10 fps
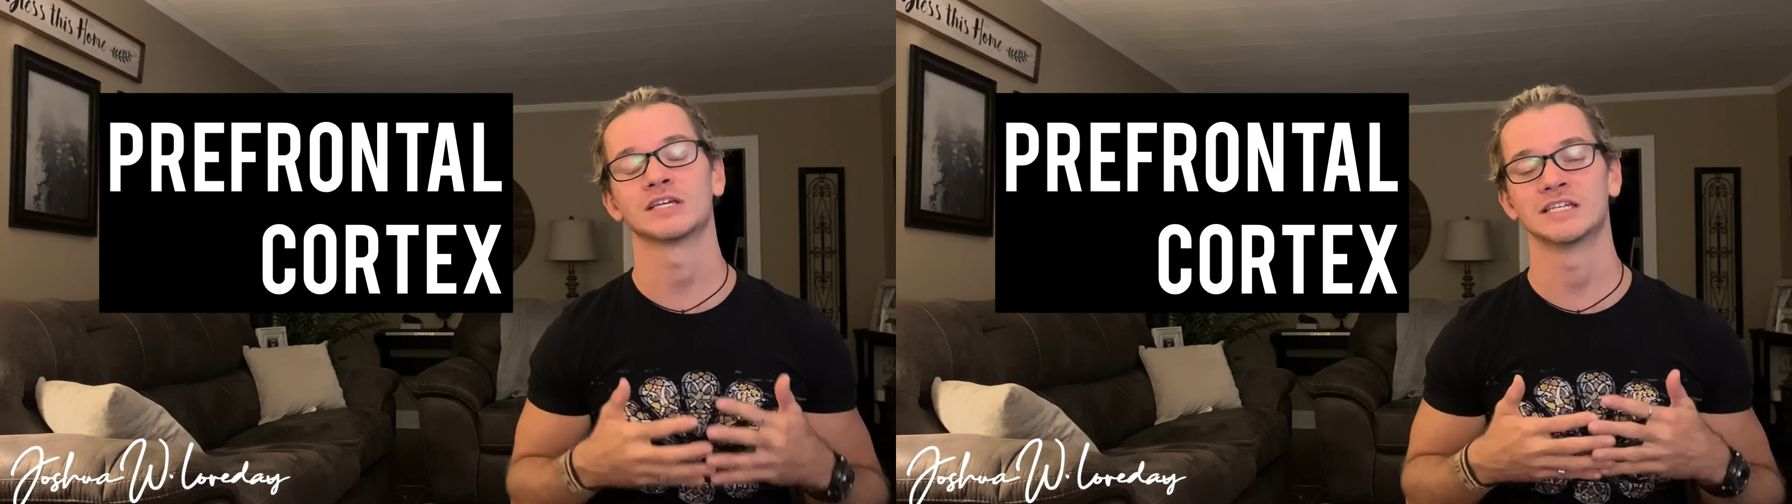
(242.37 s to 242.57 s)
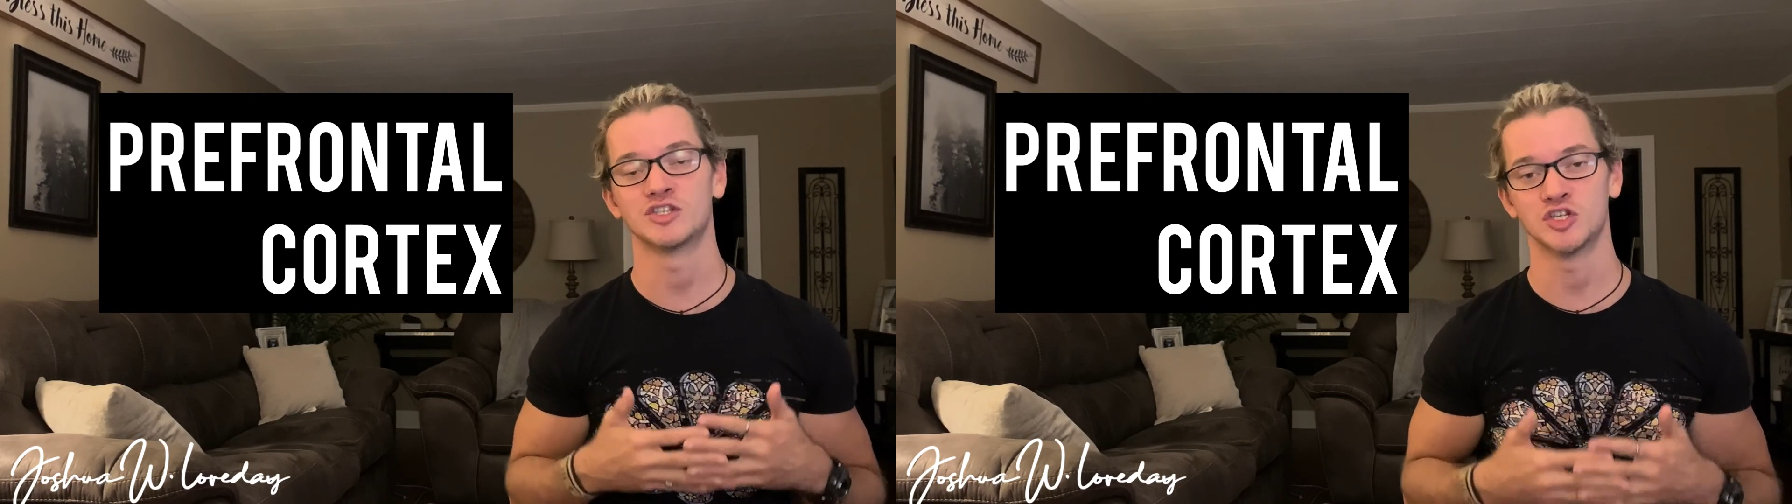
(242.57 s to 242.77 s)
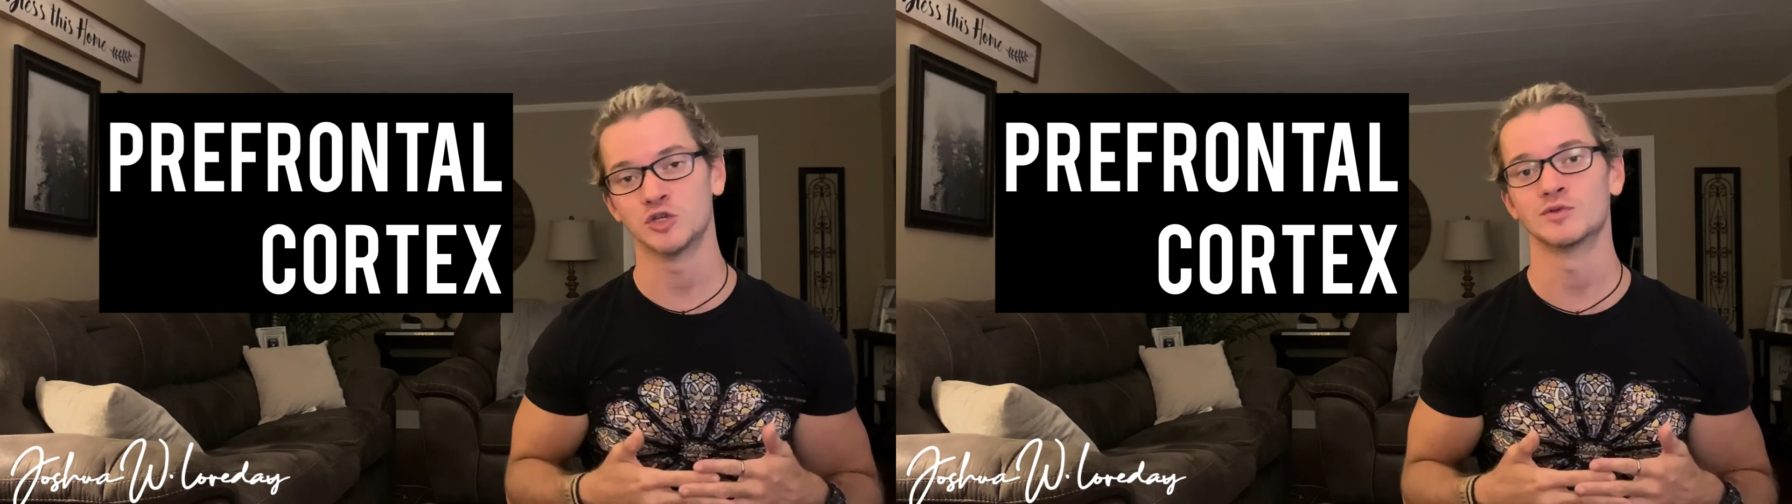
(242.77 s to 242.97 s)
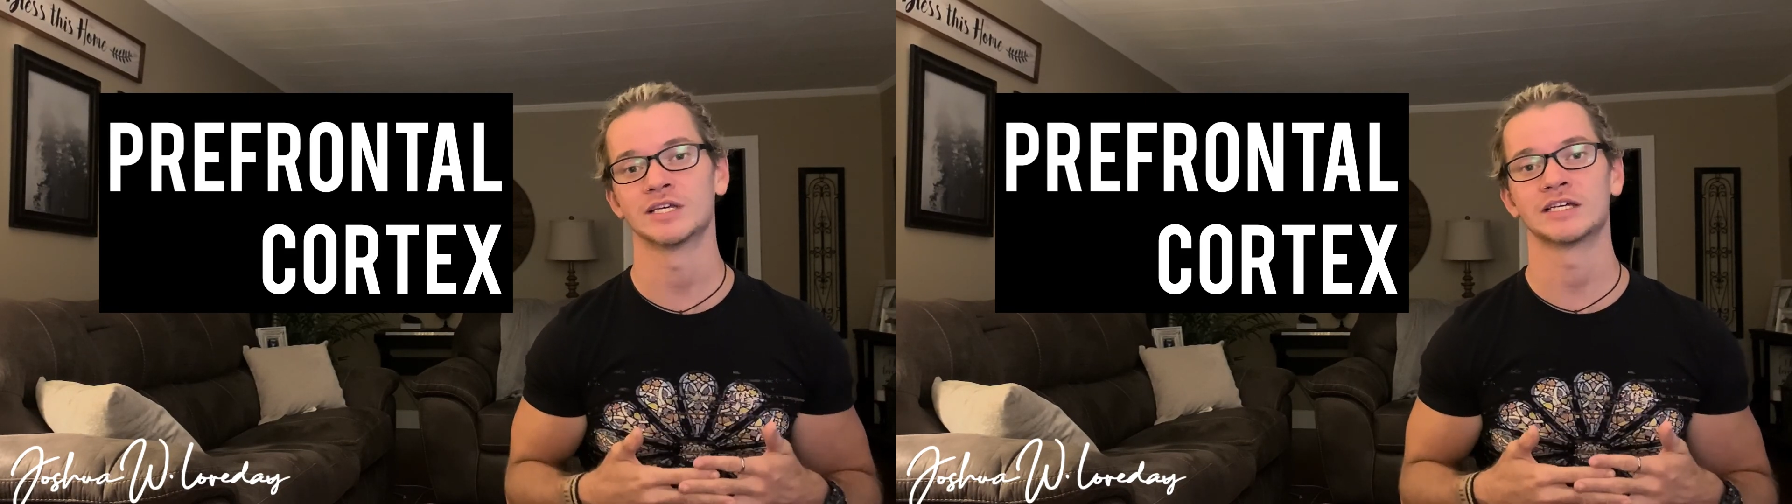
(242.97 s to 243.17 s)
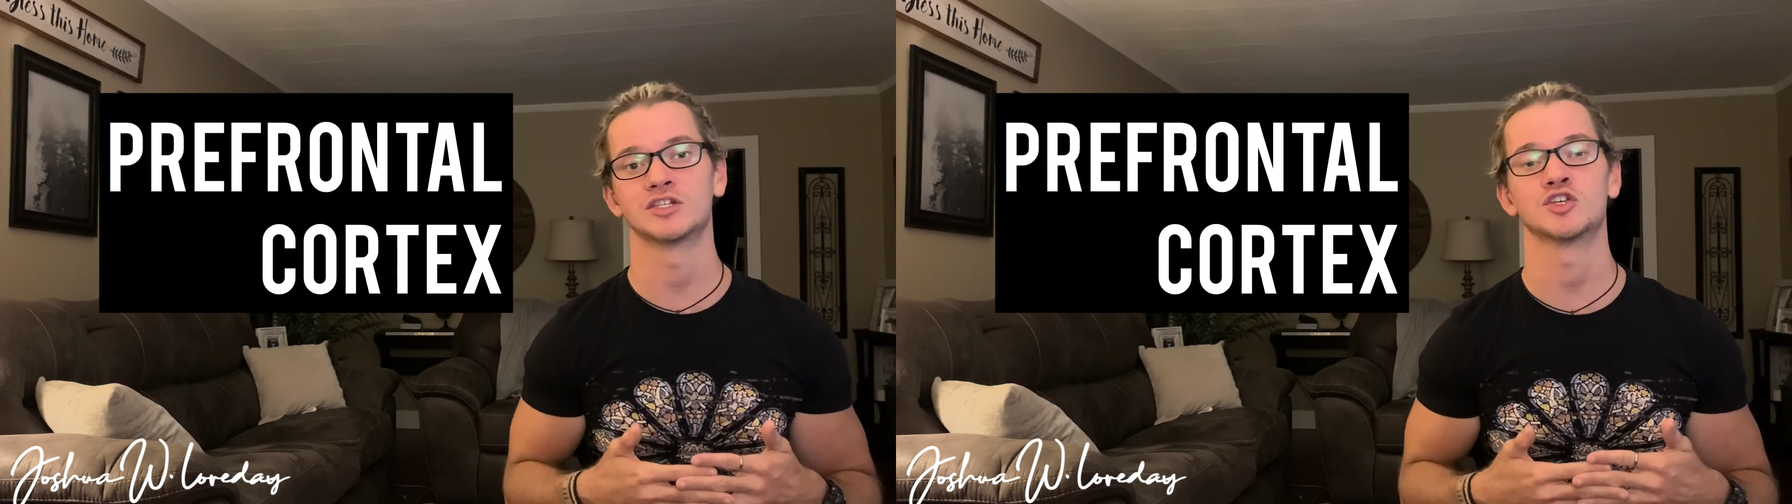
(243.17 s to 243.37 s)
is
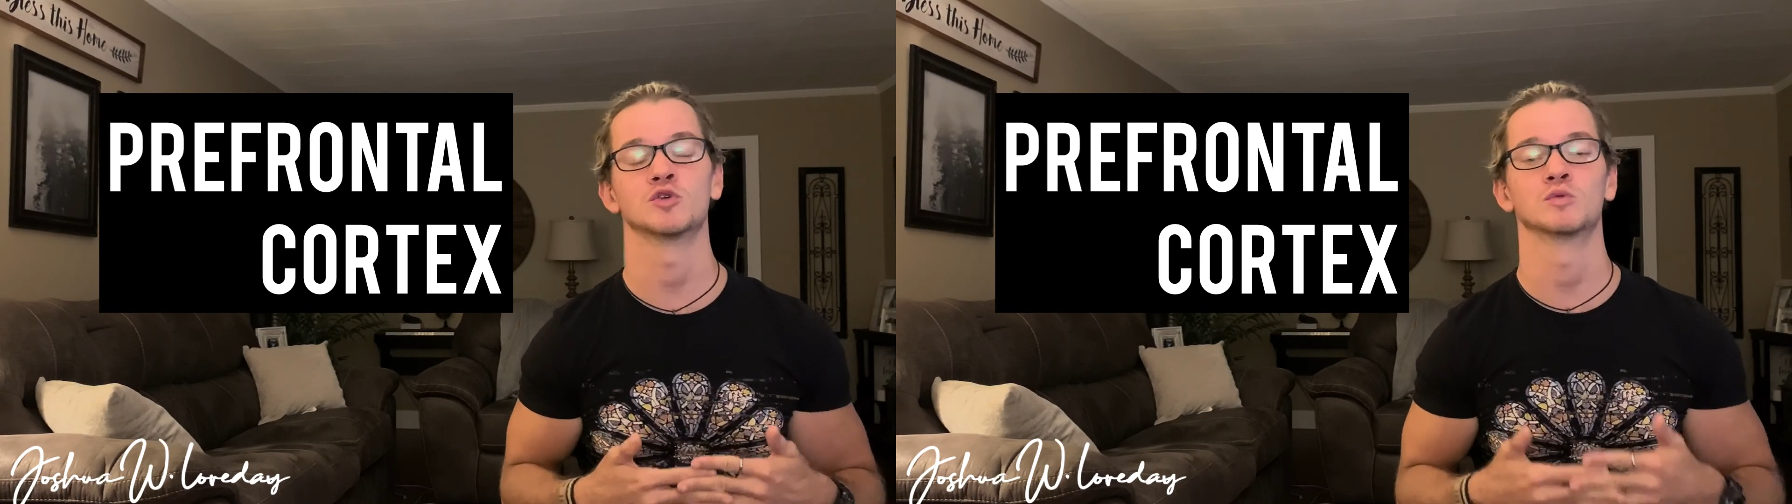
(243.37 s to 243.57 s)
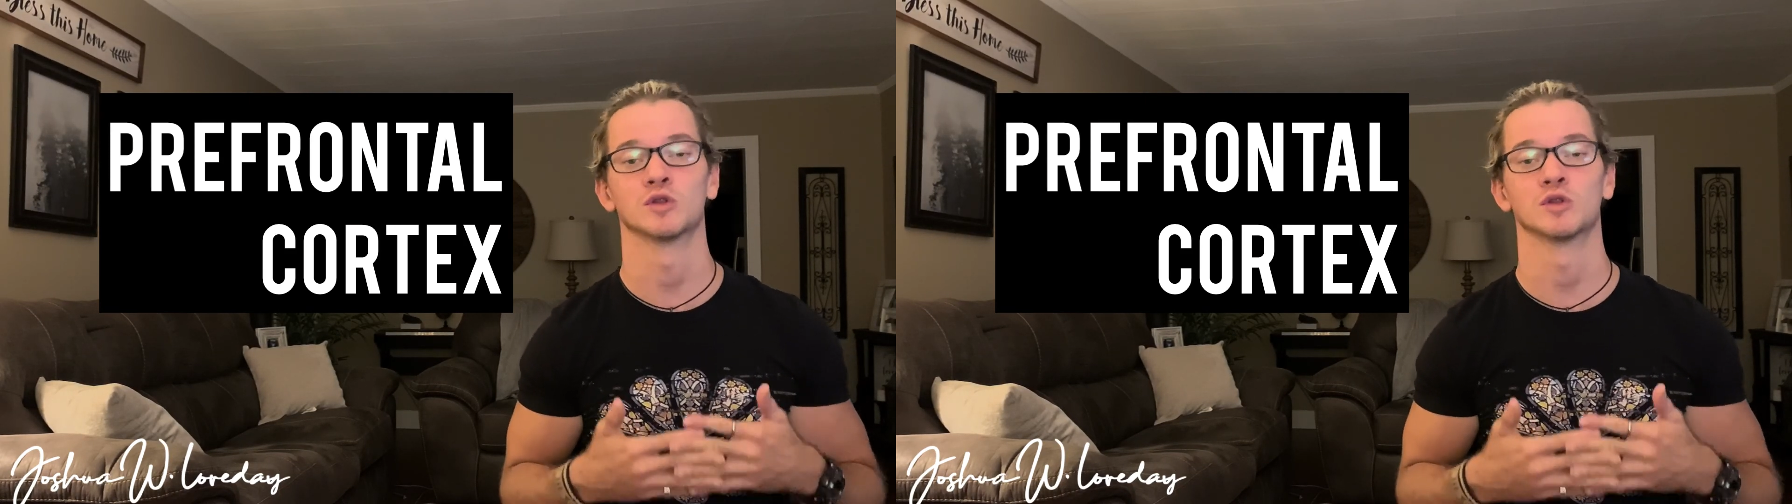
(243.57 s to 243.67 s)
using to